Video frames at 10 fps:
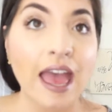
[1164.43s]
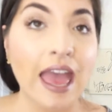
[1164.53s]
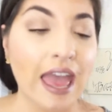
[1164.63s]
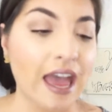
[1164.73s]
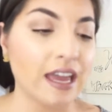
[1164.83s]

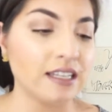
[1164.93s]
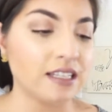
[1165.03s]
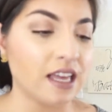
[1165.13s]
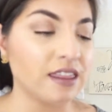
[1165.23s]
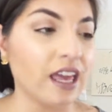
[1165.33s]
And
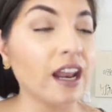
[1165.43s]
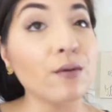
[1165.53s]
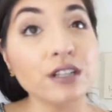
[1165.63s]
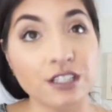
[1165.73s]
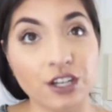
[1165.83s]
then I
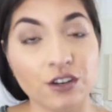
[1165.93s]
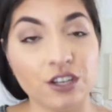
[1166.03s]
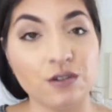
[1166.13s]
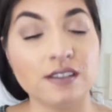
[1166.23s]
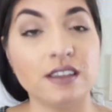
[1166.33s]
went to go
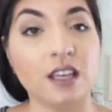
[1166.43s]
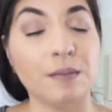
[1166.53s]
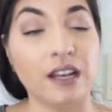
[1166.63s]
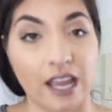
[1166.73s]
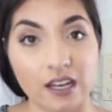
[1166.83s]
use the
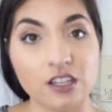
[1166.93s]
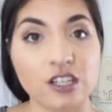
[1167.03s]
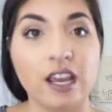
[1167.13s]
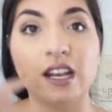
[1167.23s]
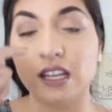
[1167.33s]
banana
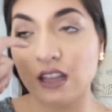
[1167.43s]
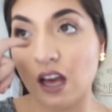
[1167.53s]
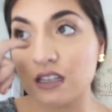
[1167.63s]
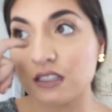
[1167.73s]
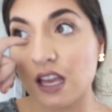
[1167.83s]
shade in the
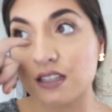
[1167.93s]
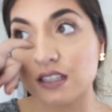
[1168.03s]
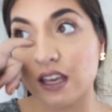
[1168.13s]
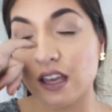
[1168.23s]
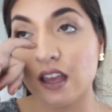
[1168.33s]

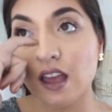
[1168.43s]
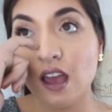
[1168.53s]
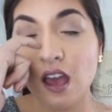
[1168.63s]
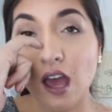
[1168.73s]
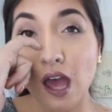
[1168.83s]
Anastasia
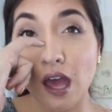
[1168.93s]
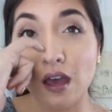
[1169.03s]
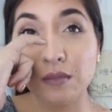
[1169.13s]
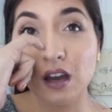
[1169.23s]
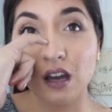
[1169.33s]

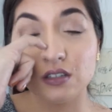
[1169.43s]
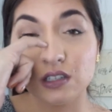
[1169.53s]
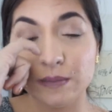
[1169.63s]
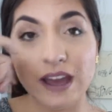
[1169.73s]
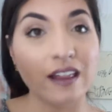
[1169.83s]

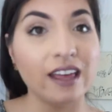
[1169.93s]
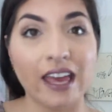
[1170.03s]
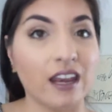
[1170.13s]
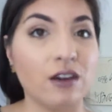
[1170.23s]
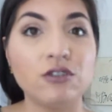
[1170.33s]
contour palette,
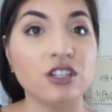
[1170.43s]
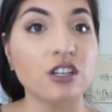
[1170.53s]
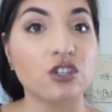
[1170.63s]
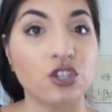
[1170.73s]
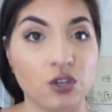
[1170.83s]
and it was
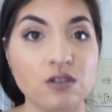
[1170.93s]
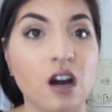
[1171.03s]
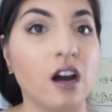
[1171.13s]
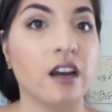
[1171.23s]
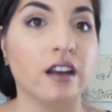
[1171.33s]
just too
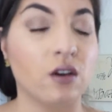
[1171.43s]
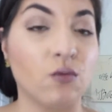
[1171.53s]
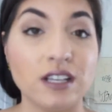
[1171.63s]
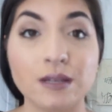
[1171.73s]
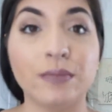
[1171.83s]
dark, and it
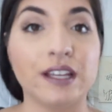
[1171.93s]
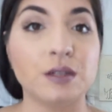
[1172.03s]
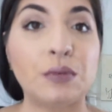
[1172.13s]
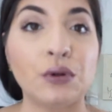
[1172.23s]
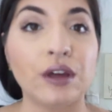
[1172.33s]
wasn't
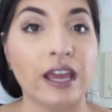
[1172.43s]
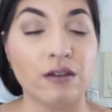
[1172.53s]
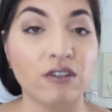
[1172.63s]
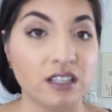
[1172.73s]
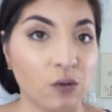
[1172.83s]
blendable, and
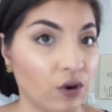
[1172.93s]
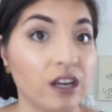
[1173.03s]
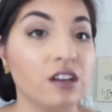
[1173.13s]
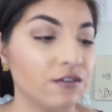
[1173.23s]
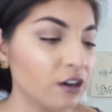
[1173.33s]
it wasn't
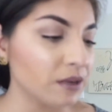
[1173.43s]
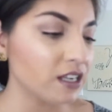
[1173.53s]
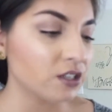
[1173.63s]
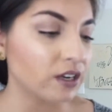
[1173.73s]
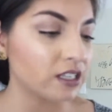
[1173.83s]
working for
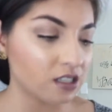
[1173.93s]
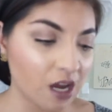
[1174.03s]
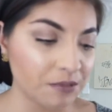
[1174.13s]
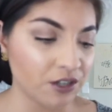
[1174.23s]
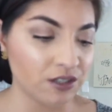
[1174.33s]
me, so I
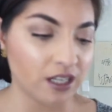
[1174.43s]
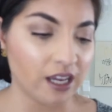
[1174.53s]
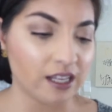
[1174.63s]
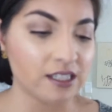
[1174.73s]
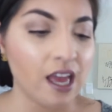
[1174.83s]
stopped using
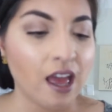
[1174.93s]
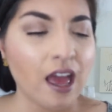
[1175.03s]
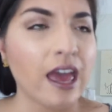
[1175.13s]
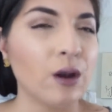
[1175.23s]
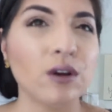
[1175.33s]
it.
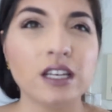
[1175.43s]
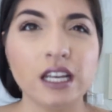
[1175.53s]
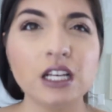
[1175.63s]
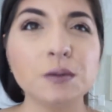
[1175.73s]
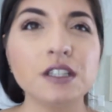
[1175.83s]
And when
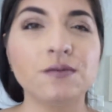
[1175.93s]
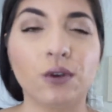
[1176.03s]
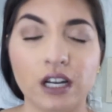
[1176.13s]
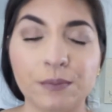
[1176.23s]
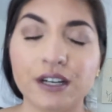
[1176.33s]
NYX was
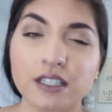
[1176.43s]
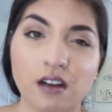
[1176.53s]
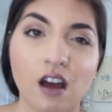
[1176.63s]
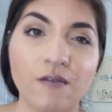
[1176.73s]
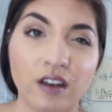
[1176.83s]
40%
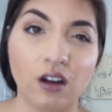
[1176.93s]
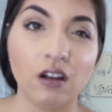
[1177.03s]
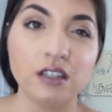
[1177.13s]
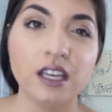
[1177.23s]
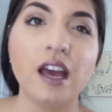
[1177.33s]
off at
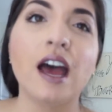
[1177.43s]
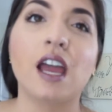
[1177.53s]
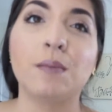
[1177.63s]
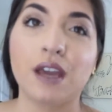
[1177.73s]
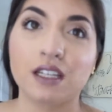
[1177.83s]
Ulta,
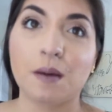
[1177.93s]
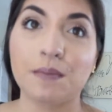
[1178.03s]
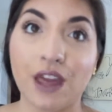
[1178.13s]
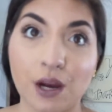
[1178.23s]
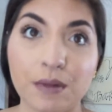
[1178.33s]
I picked
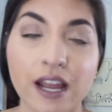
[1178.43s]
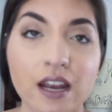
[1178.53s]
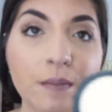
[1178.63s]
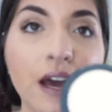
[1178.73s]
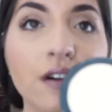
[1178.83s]
up their
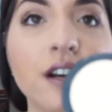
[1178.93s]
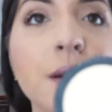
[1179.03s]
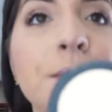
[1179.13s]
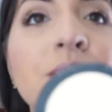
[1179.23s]
banana powder.